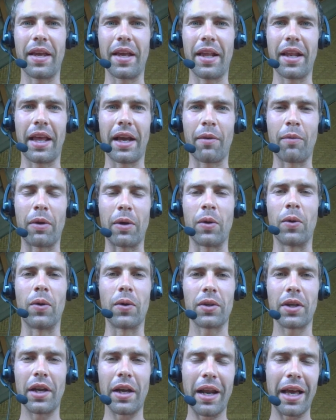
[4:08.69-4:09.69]

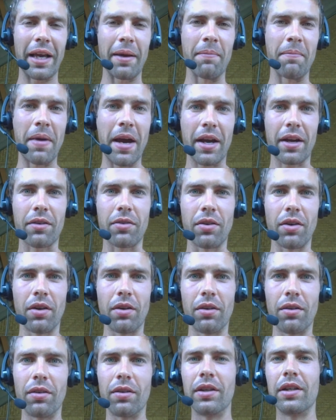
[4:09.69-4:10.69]
record like a
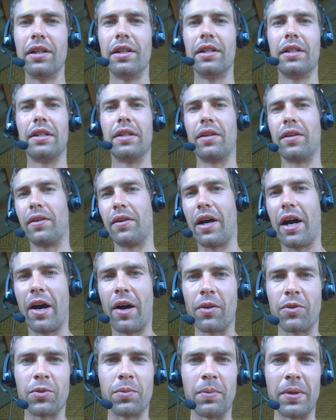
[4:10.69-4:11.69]
macro or
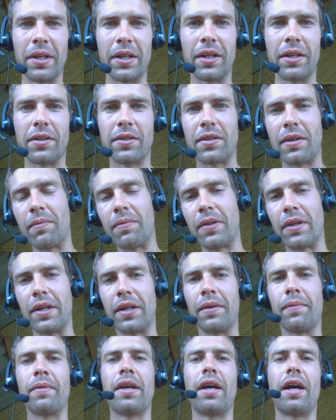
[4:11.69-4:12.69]
automated
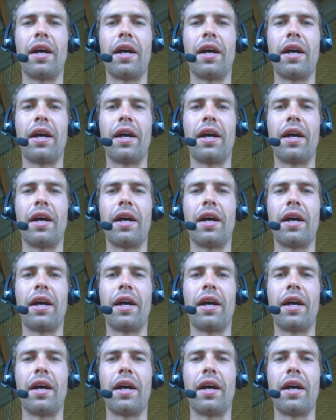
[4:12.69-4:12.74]
something.